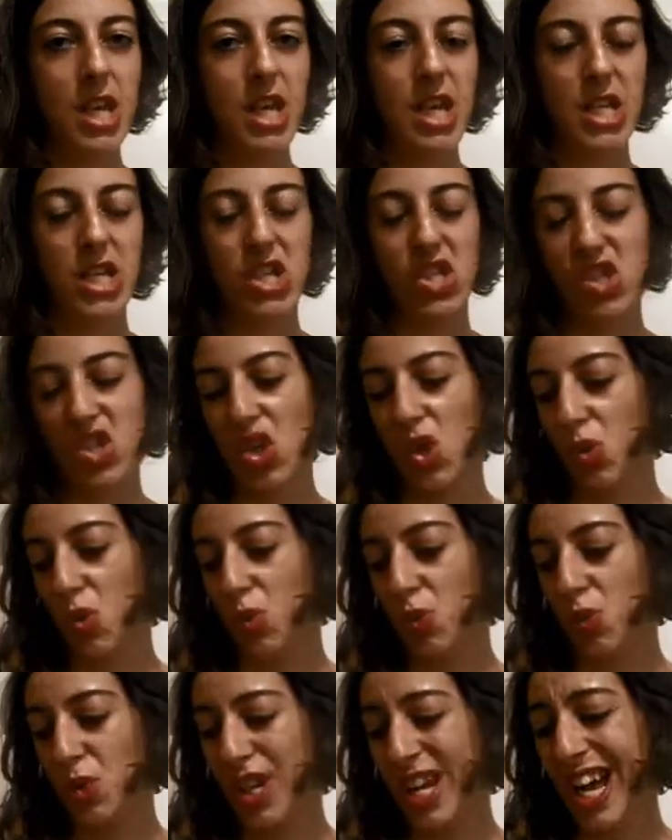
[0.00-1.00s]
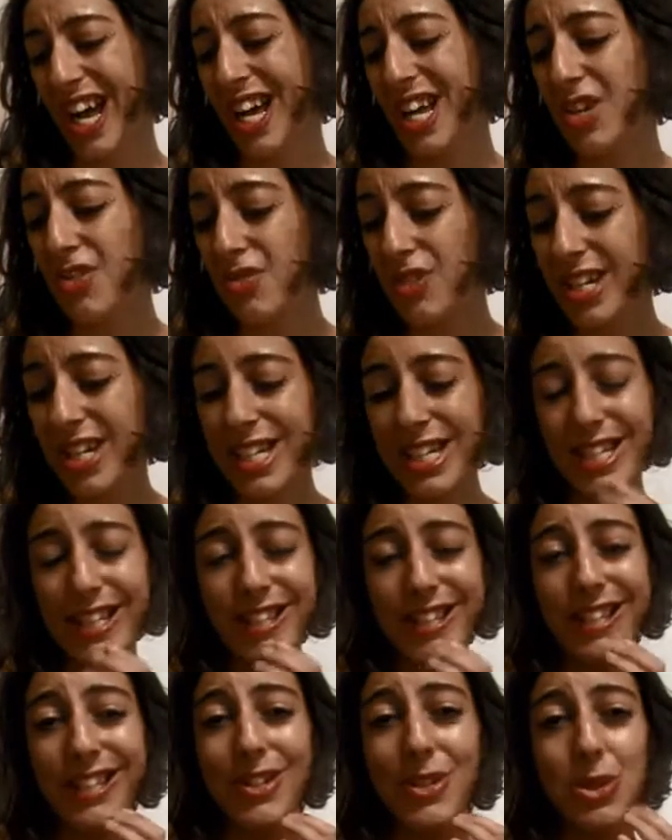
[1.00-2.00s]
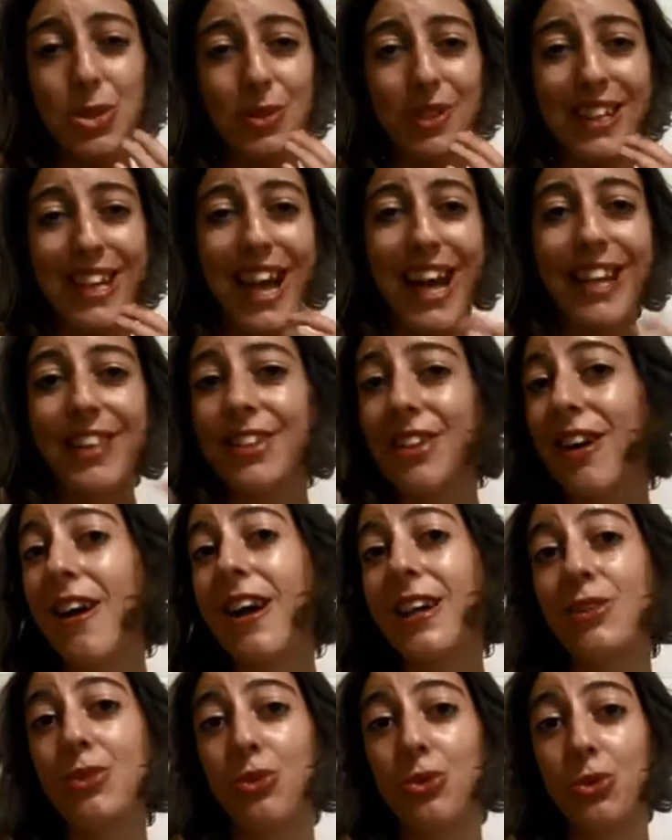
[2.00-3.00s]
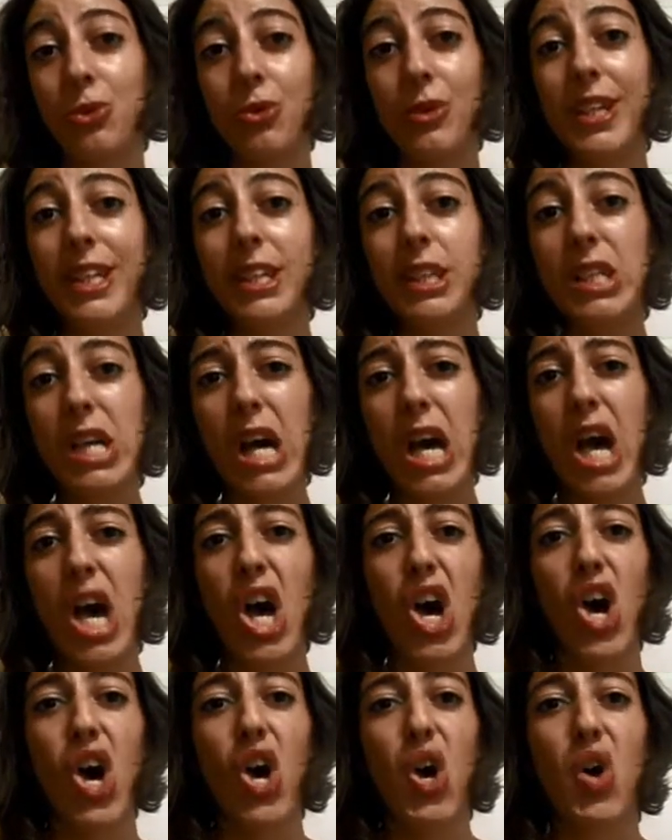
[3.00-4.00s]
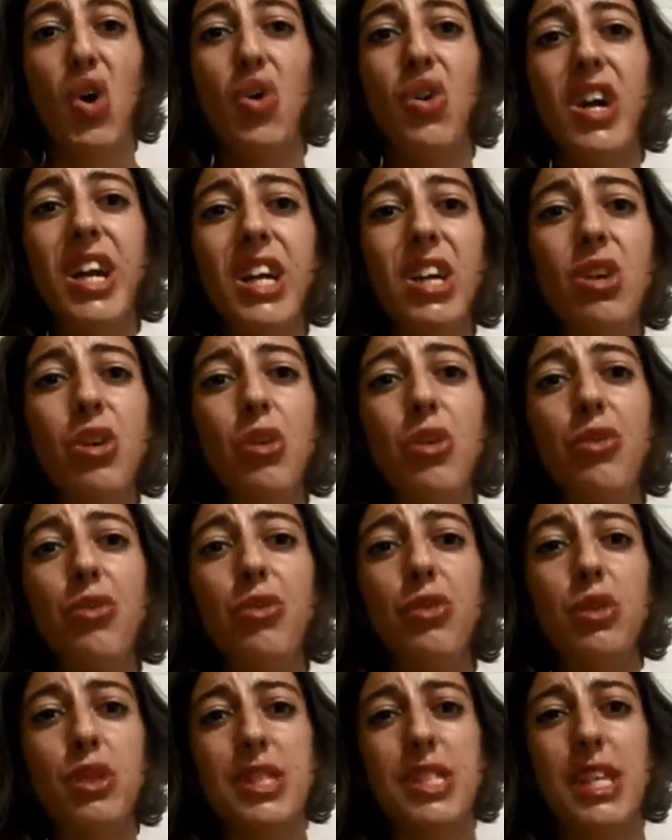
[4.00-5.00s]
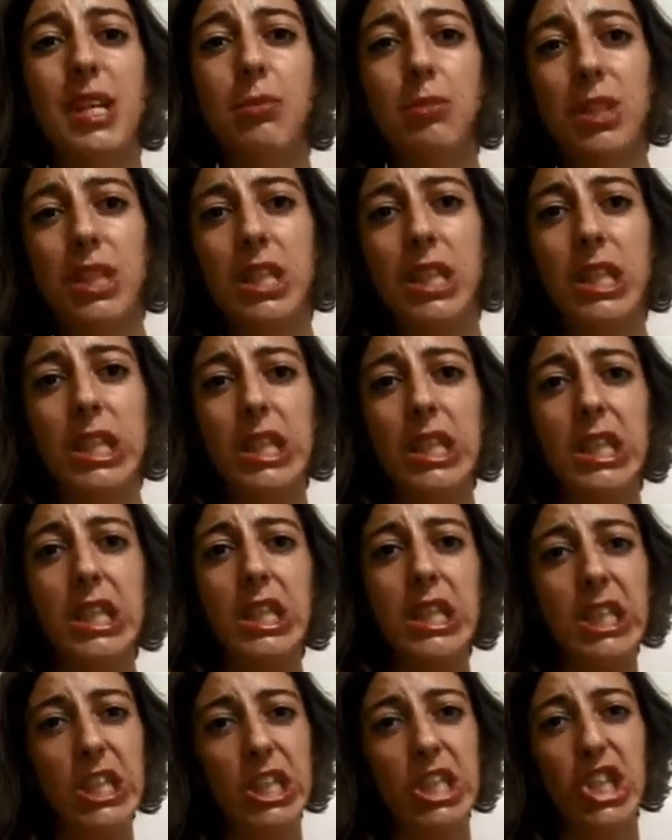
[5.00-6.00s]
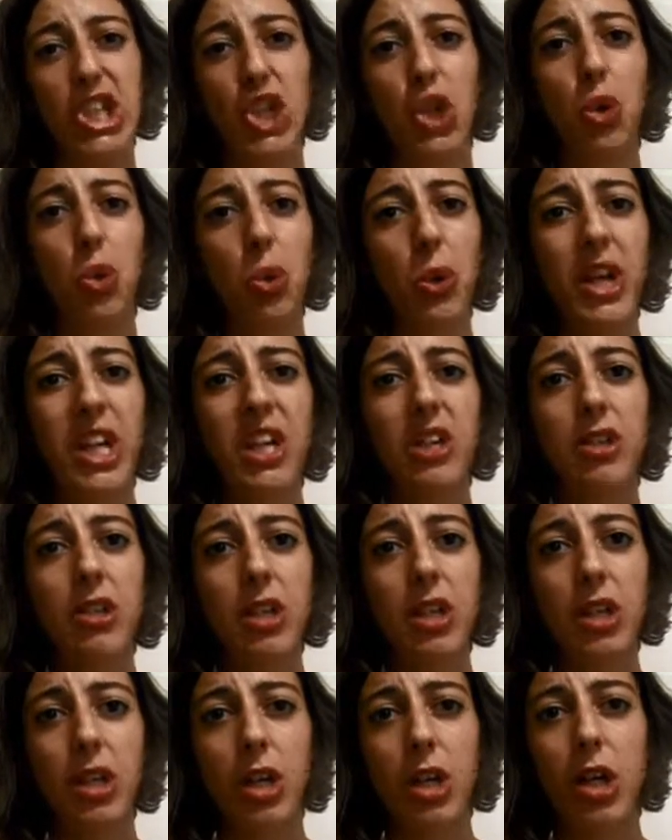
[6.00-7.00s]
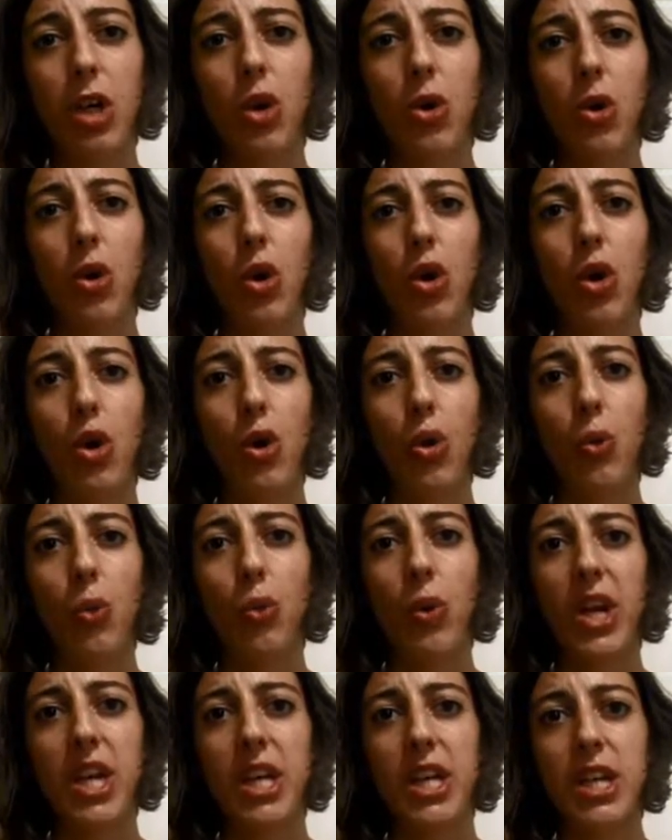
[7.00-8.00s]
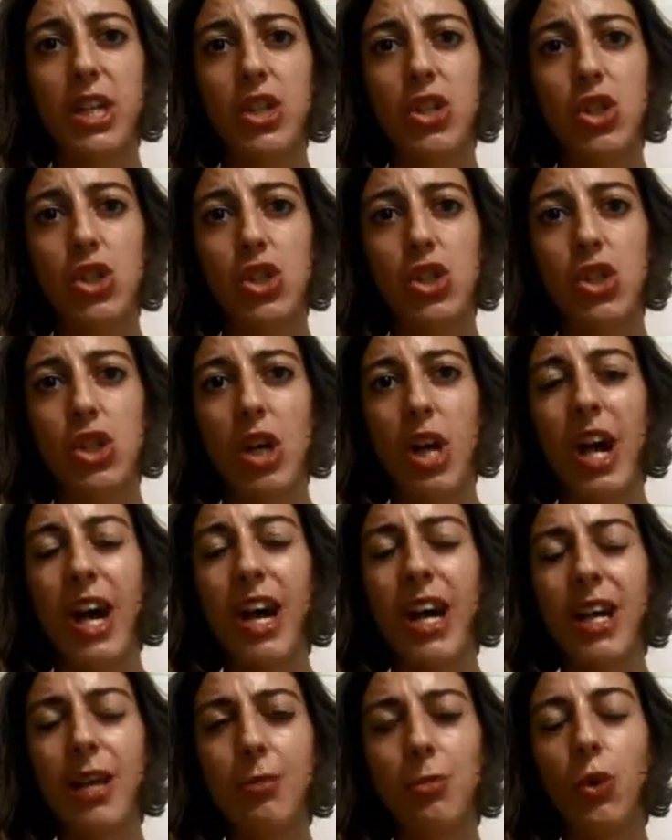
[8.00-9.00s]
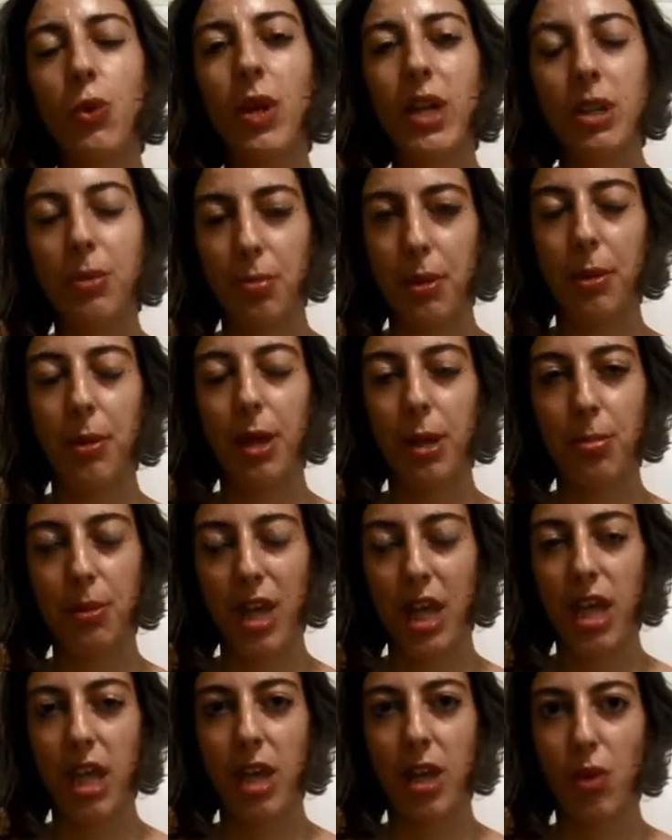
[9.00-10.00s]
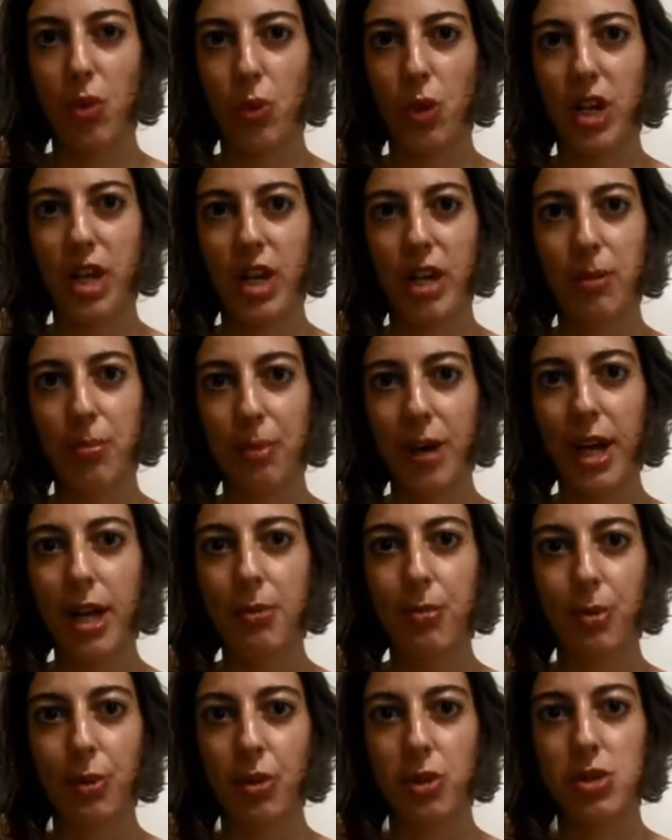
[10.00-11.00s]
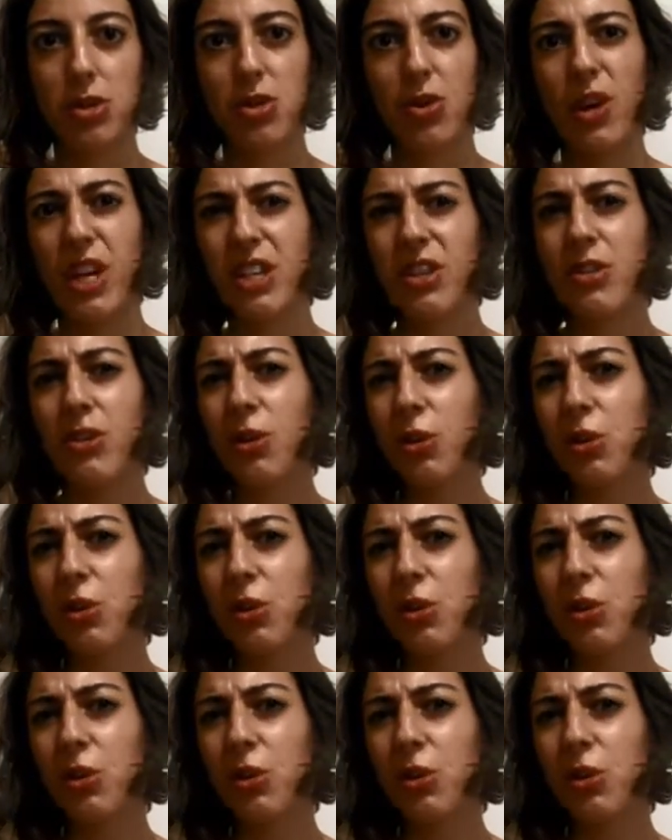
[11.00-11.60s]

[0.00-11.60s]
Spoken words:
So, what I read, usually either I don't read or I go for something queer, which I'm quite picky when I buy books, so I know